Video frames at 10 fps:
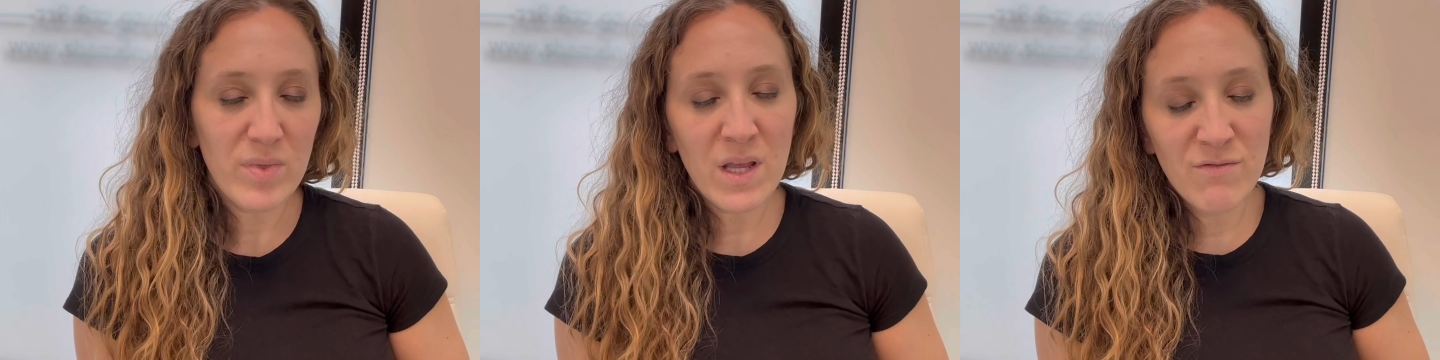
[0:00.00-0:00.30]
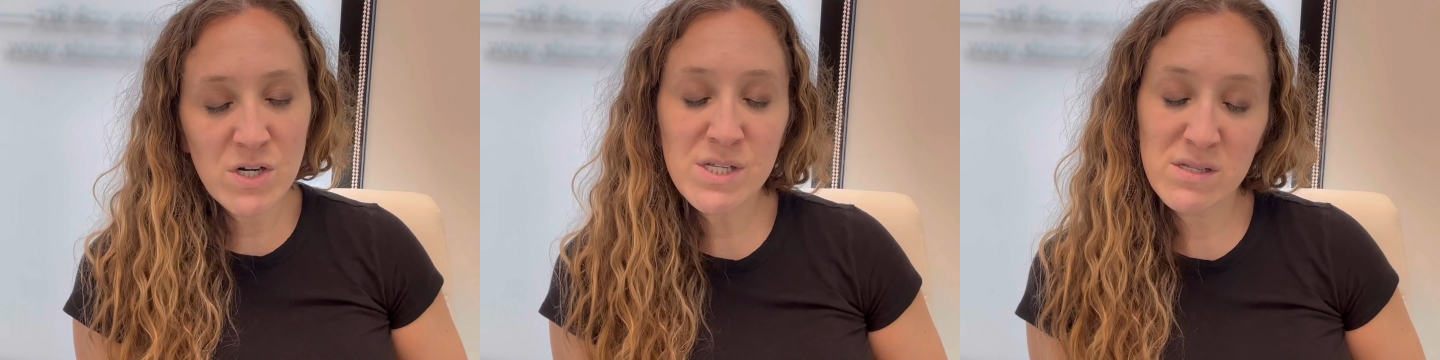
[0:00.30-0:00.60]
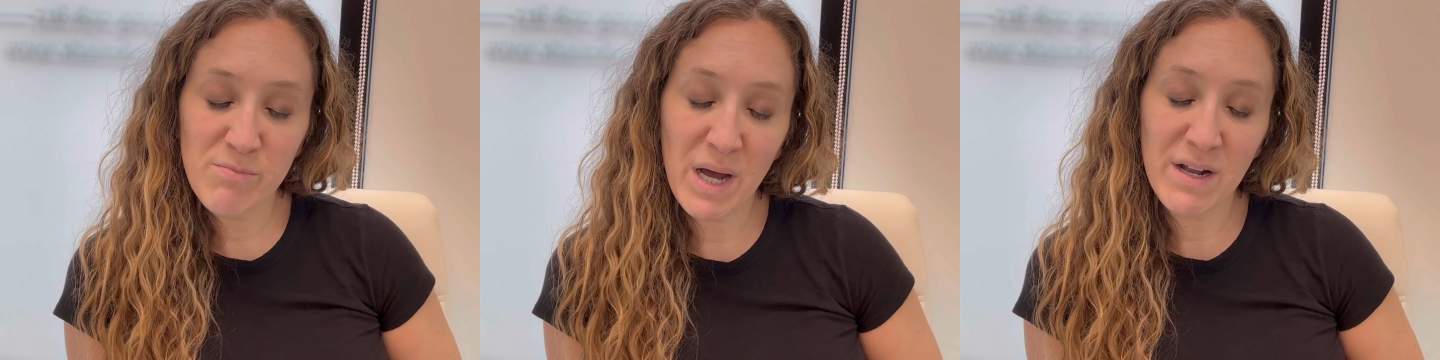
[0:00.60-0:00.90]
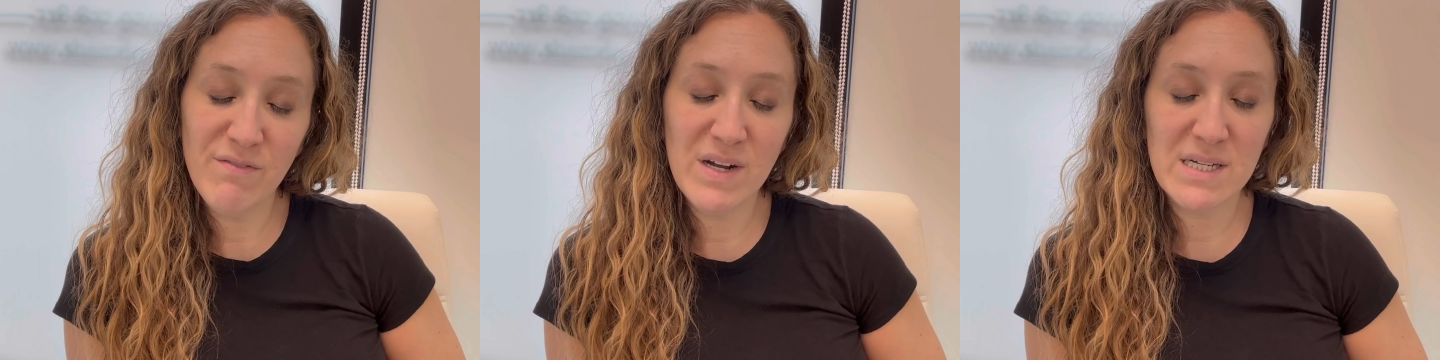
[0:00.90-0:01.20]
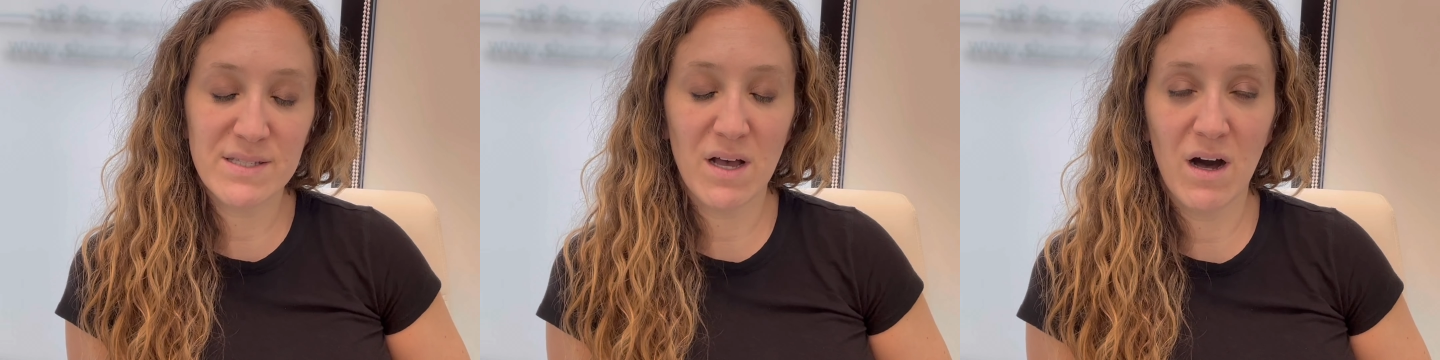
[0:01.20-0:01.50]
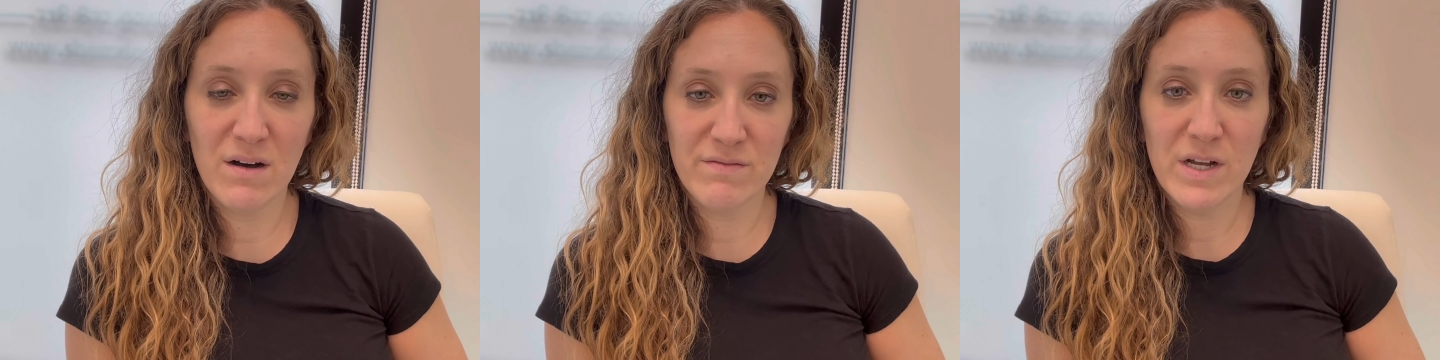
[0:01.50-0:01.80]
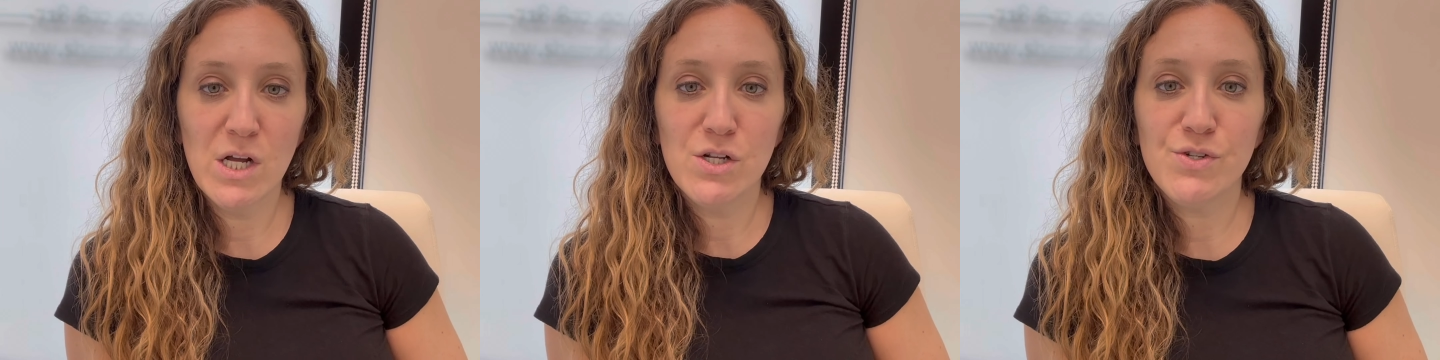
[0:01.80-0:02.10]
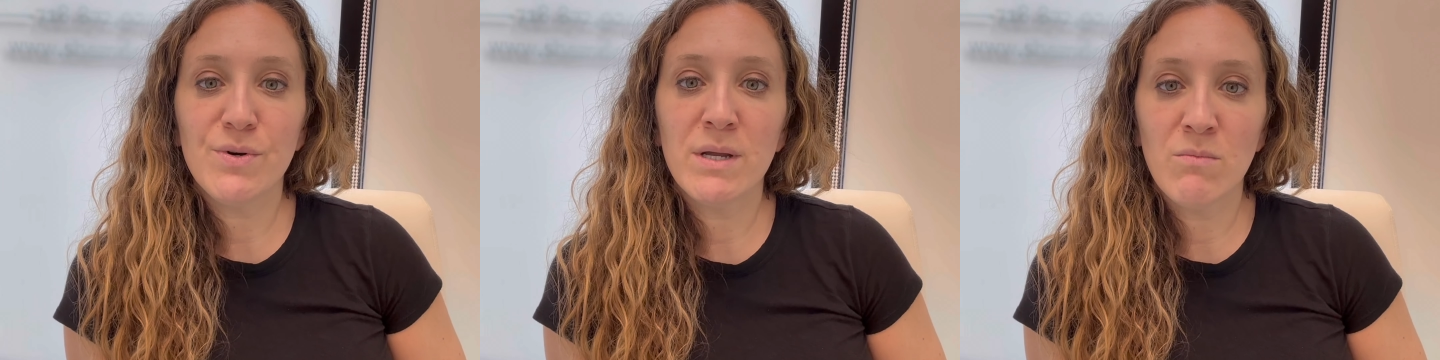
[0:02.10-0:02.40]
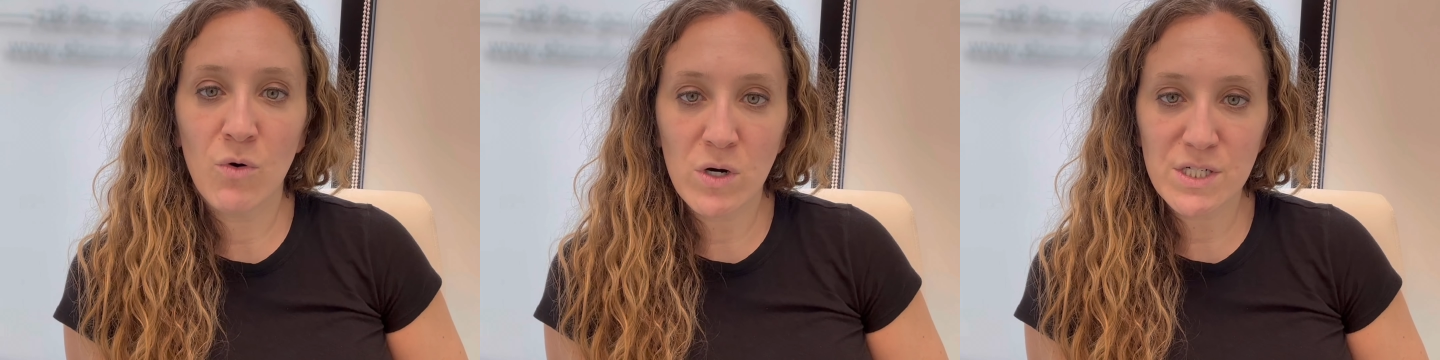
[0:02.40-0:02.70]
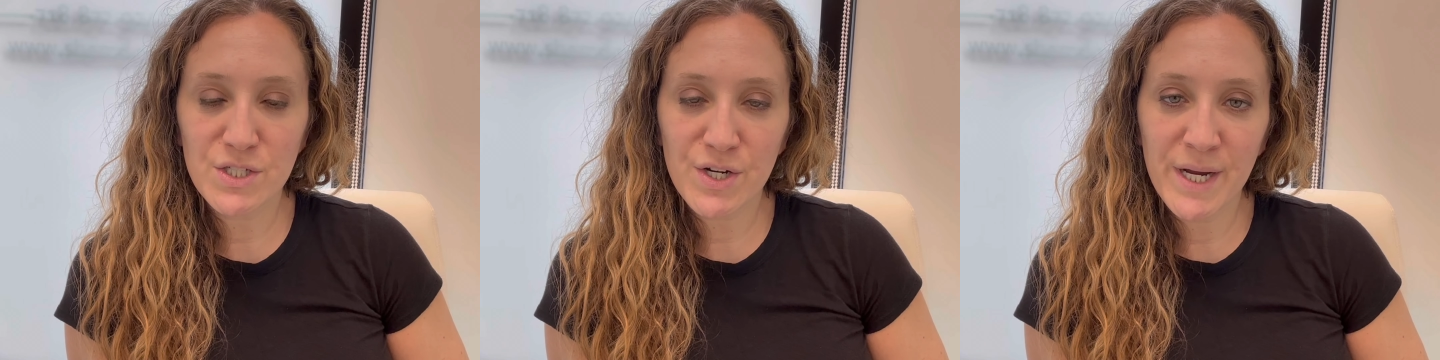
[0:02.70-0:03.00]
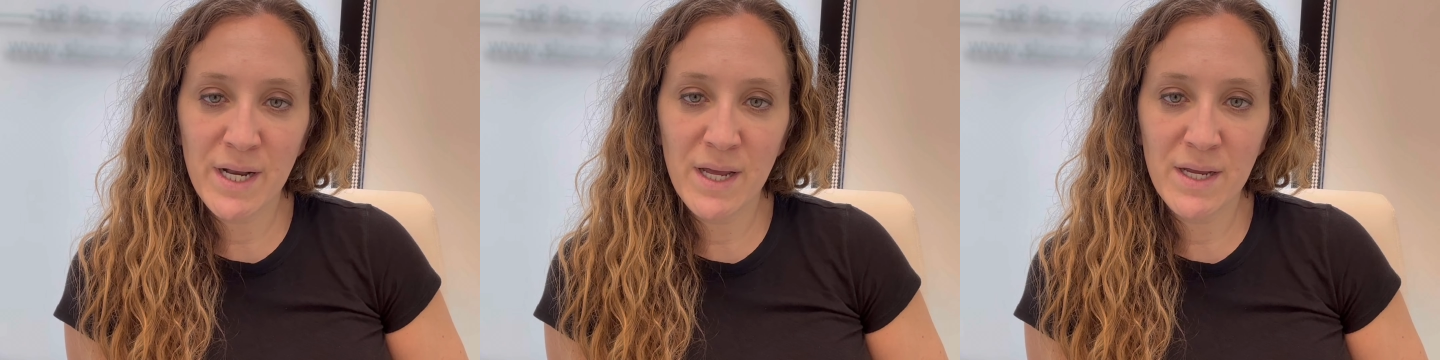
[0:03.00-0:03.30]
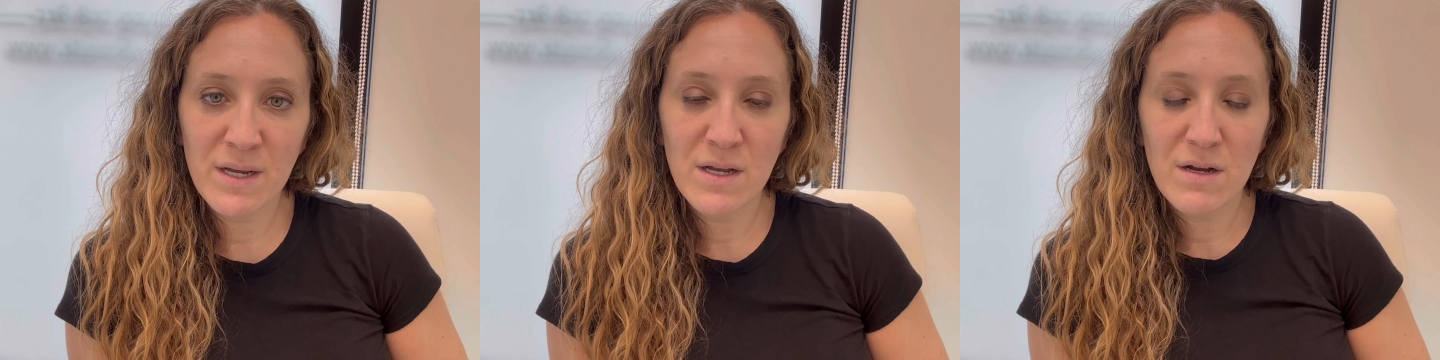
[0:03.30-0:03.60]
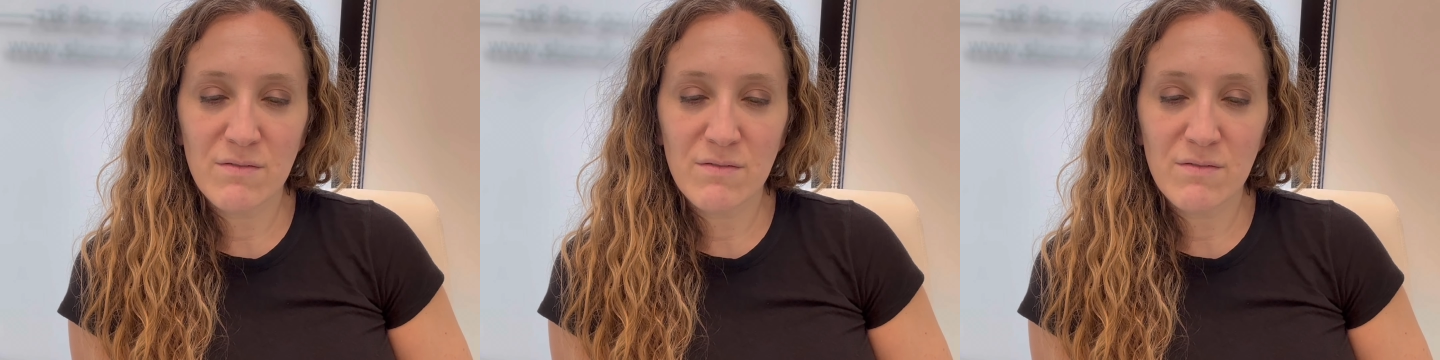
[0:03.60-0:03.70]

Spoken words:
versus benefits of doing more screening